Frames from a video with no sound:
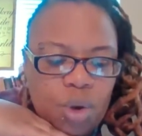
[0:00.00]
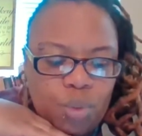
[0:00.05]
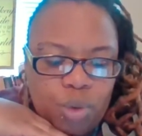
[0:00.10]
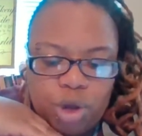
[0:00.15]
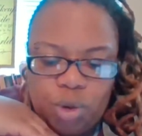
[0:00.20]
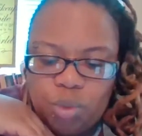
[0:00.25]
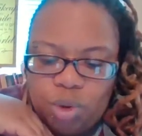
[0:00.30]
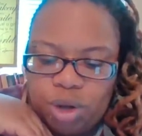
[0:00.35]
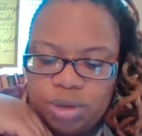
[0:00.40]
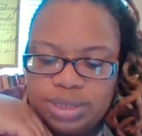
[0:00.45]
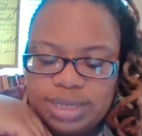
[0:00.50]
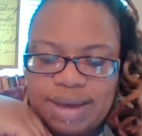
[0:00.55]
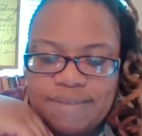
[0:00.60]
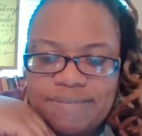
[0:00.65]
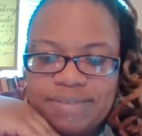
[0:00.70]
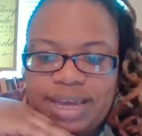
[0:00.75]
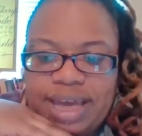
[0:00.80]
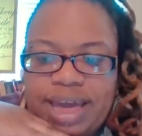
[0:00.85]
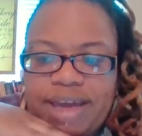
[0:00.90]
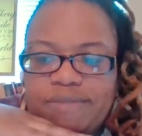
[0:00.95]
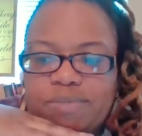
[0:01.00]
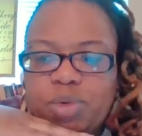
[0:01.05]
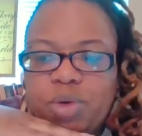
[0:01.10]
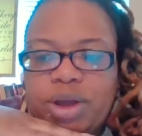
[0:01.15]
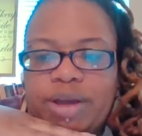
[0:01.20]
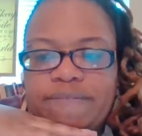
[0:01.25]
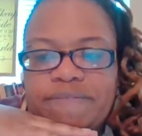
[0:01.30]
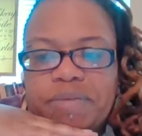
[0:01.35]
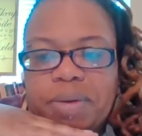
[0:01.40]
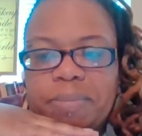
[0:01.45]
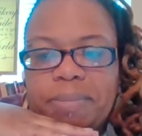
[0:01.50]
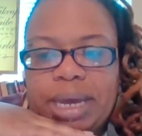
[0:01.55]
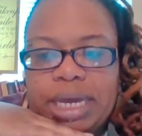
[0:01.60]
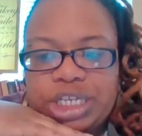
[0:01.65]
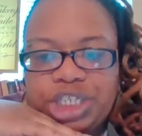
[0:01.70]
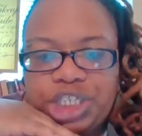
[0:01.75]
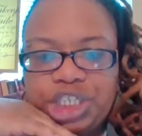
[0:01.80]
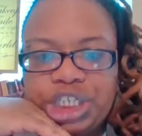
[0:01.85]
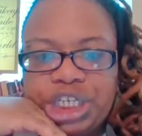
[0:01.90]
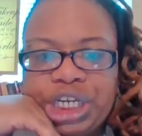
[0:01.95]
We will definitely have more
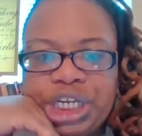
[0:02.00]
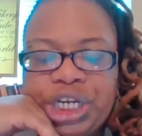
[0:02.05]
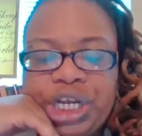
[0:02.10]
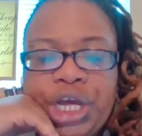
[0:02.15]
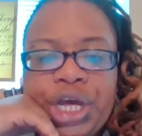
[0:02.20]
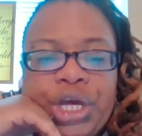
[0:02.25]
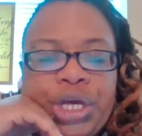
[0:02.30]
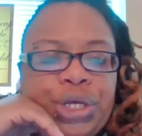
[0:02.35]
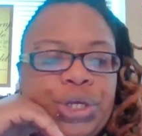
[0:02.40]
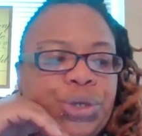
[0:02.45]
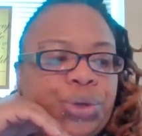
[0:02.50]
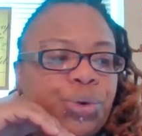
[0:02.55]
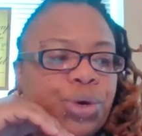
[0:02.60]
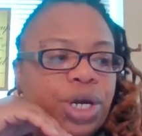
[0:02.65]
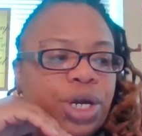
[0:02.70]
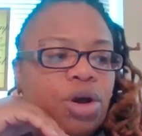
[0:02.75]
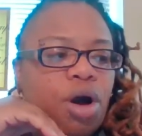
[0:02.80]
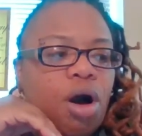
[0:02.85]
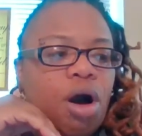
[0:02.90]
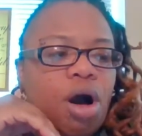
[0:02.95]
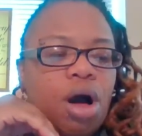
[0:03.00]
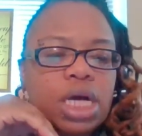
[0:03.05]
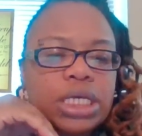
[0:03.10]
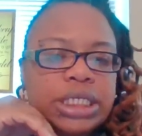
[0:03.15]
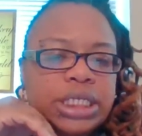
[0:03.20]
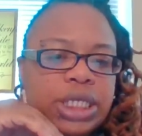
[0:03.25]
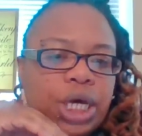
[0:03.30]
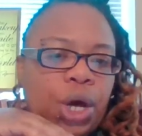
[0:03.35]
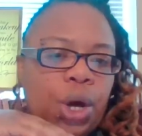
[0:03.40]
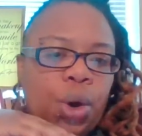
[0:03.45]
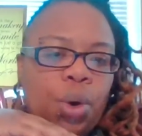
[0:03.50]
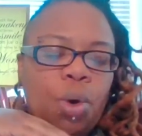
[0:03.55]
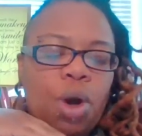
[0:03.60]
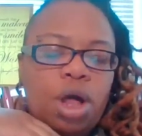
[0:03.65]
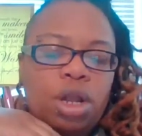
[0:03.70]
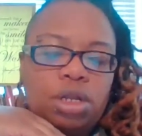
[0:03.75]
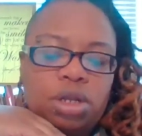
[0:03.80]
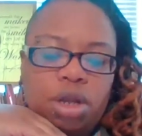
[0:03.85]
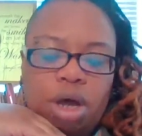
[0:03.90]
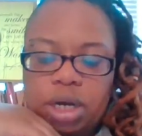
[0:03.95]
information. You can also
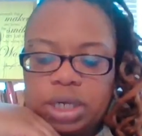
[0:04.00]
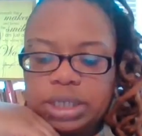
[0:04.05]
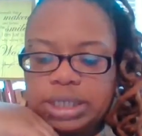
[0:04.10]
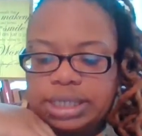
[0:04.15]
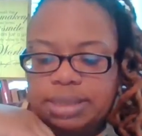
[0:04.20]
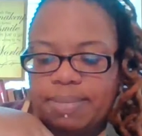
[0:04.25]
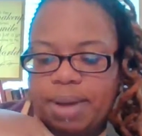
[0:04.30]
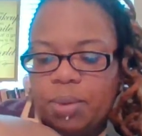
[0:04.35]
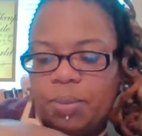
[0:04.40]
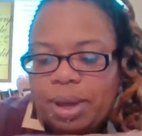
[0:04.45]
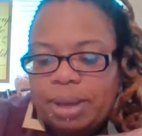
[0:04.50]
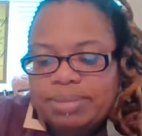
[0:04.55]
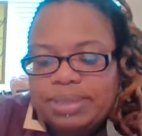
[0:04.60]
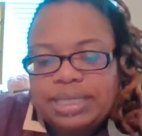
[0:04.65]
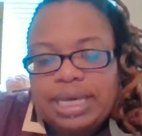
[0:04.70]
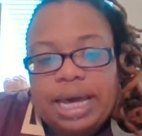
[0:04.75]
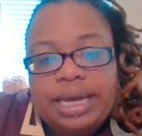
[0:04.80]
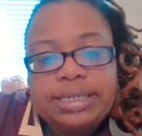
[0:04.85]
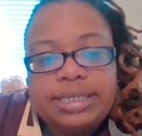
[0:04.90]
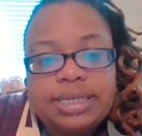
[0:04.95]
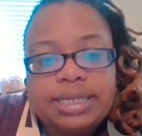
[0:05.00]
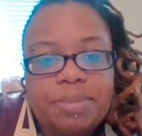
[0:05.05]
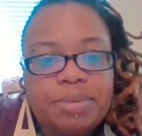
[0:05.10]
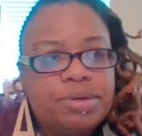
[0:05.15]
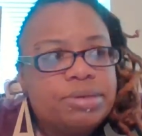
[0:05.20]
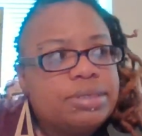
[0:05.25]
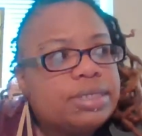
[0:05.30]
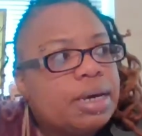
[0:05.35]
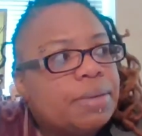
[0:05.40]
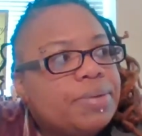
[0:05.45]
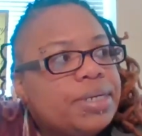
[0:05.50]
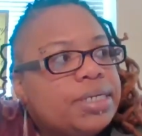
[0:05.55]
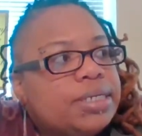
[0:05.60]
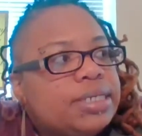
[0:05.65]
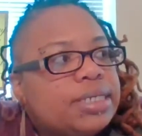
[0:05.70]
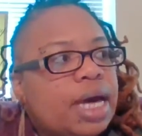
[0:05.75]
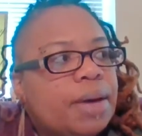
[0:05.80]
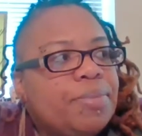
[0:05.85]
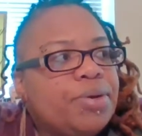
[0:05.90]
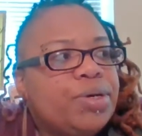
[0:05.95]
log onto my website,
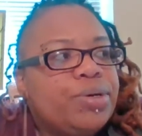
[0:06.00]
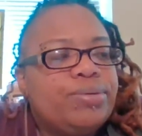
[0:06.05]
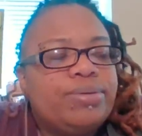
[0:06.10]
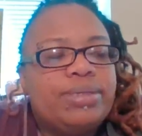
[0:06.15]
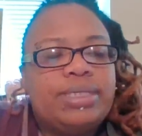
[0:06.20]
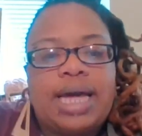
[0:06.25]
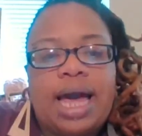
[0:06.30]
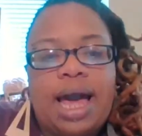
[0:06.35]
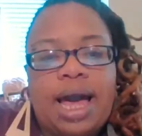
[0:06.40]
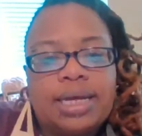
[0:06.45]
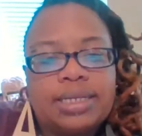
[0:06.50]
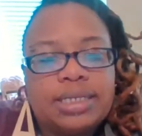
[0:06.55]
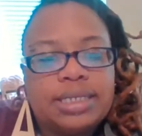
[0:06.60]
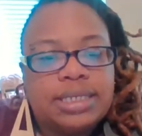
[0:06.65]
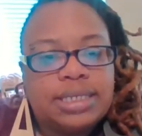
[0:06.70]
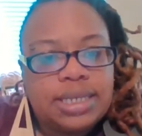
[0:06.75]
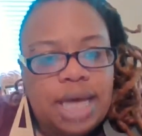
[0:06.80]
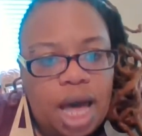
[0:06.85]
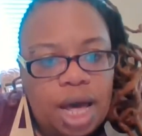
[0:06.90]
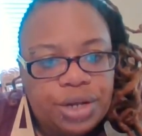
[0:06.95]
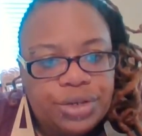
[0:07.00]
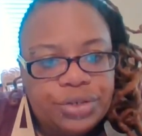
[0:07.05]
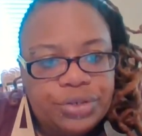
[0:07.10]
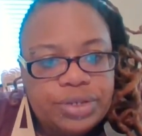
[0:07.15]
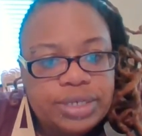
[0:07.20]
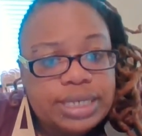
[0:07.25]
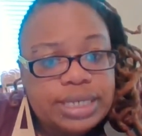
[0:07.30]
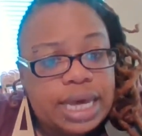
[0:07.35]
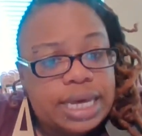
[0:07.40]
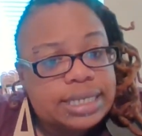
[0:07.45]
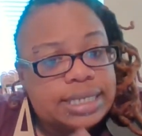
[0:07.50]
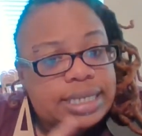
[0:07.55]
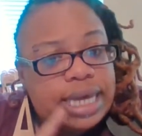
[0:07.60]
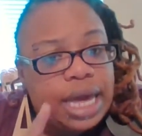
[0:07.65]
www.saunders, SAUNDERS,